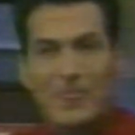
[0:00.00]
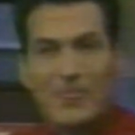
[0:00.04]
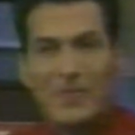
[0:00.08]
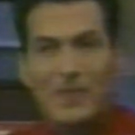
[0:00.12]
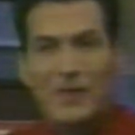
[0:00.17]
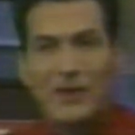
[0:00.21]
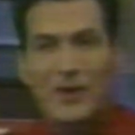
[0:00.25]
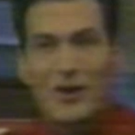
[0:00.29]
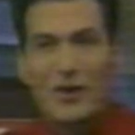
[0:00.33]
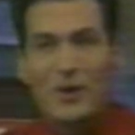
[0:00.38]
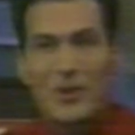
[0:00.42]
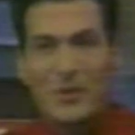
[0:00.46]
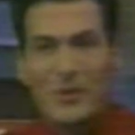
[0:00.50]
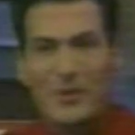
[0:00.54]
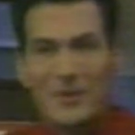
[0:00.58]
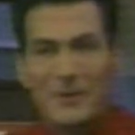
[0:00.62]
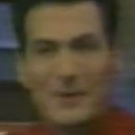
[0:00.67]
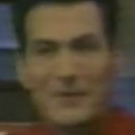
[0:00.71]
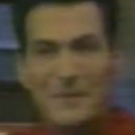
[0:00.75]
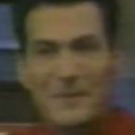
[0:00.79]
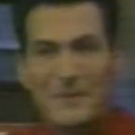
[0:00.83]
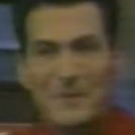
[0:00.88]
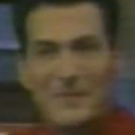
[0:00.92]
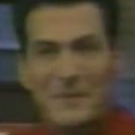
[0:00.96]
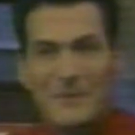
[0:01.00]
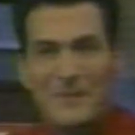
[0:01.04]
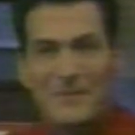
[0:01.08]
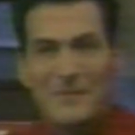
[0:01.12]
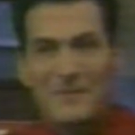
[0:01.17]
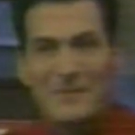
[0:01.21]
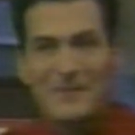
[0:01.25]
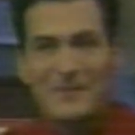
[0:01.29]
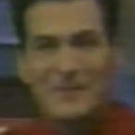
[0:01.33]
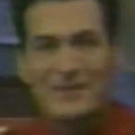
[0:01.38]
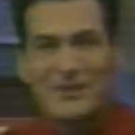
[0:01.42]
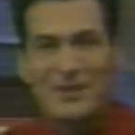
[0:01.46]
2
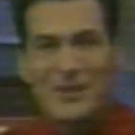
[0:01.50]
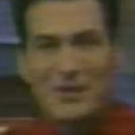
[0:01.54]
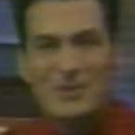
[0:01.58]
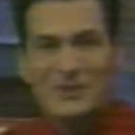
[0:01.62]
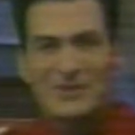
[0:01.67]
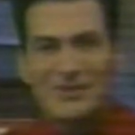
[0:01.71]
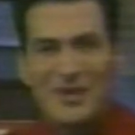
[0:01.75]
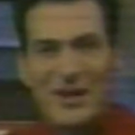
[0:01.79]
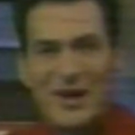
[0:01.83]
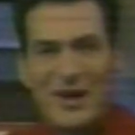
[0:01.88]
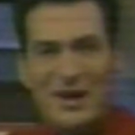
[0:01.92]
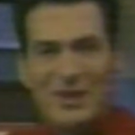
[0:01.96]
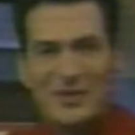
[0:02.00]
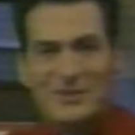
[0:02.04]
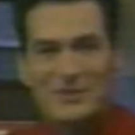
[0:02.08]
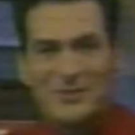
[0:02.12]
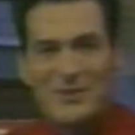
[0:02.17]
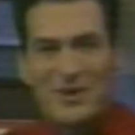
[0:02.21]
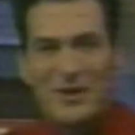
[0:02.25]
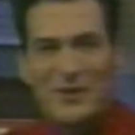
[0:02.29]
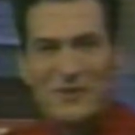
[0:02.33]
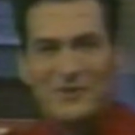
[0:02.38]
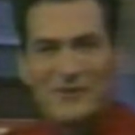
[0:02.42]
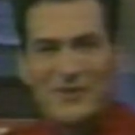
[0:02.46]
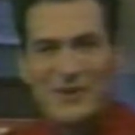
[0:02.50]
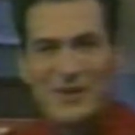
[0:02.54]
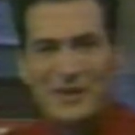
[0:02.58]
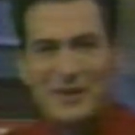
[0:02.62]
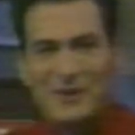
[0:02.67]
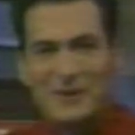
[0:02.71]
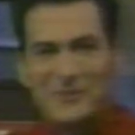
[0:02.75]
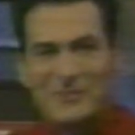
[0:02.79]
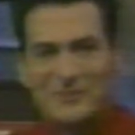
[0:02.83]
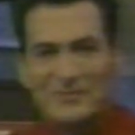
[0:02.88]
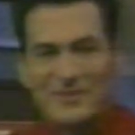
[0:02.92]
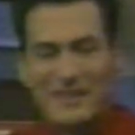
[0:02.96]
stars, roll
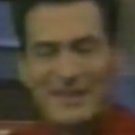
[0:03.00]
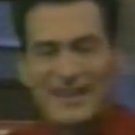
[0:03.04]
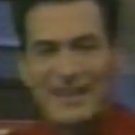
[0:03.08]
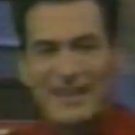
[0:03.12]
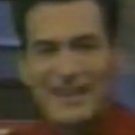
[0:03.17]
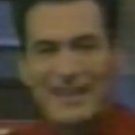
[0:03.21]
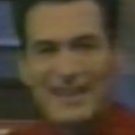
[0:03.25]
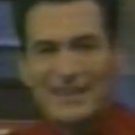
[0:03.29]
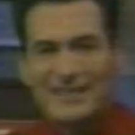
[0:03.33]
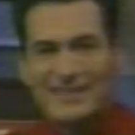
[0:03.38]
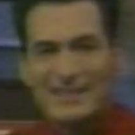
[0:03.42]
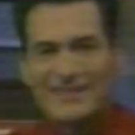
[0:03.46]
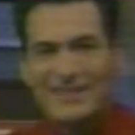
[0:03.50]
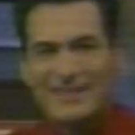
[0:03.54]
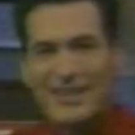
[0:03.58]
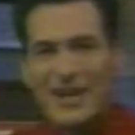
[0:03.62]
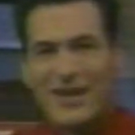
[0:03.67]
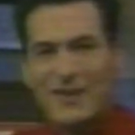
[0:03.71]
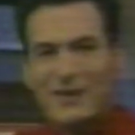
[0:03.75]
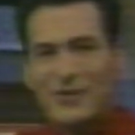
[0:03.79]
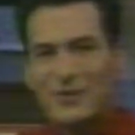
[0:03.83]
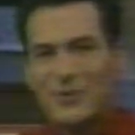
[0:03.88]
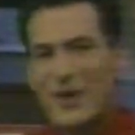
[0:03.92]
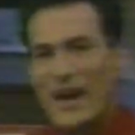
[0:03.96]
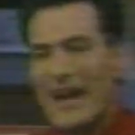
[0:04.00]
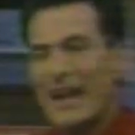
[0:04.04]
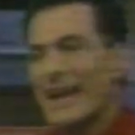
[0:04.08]
film. This is another Ray